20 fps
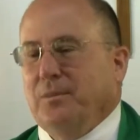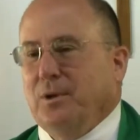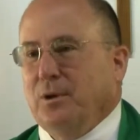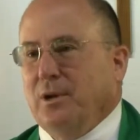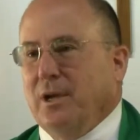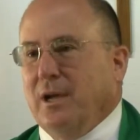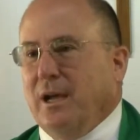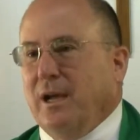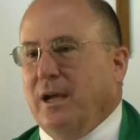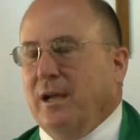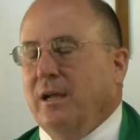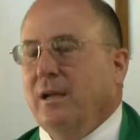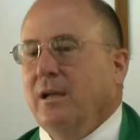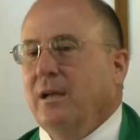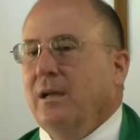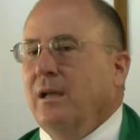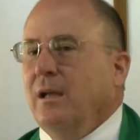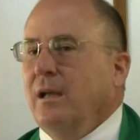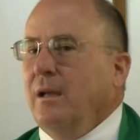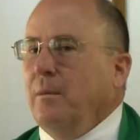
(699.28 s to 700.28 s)
Okay?
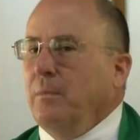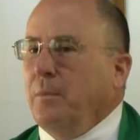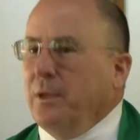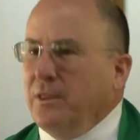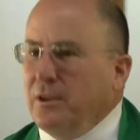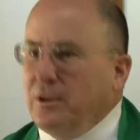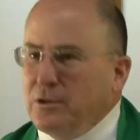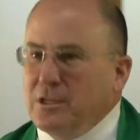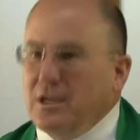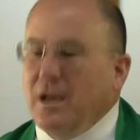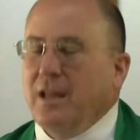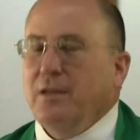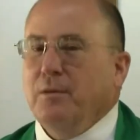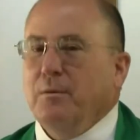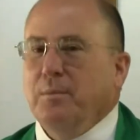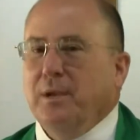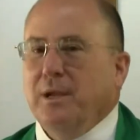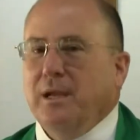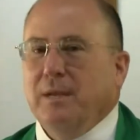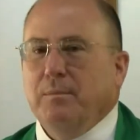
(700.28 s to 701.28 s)
But there's other
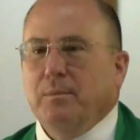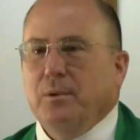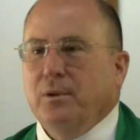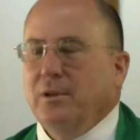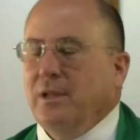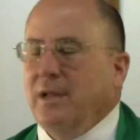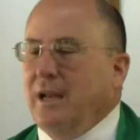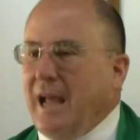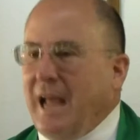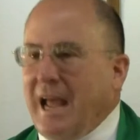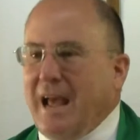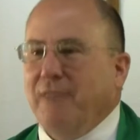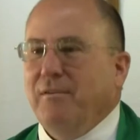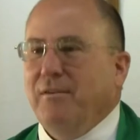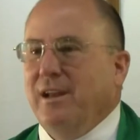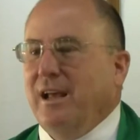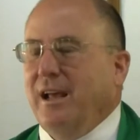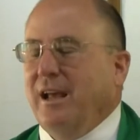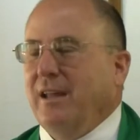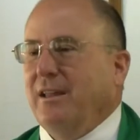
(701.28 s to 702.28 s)
people that
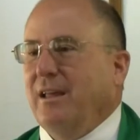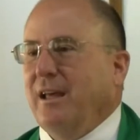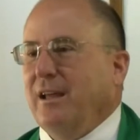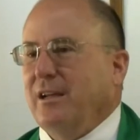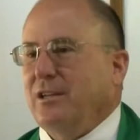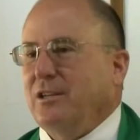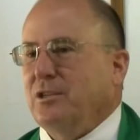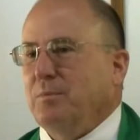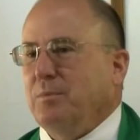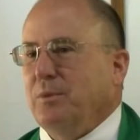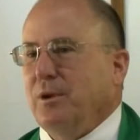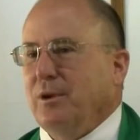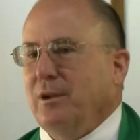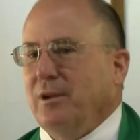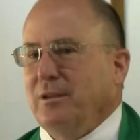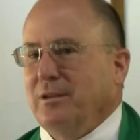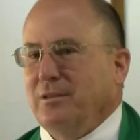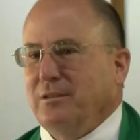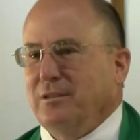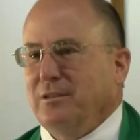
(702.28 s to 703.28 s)
haven't had that
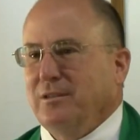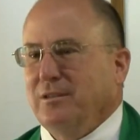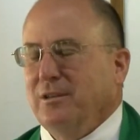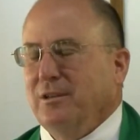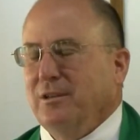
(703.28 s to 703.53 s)
experience.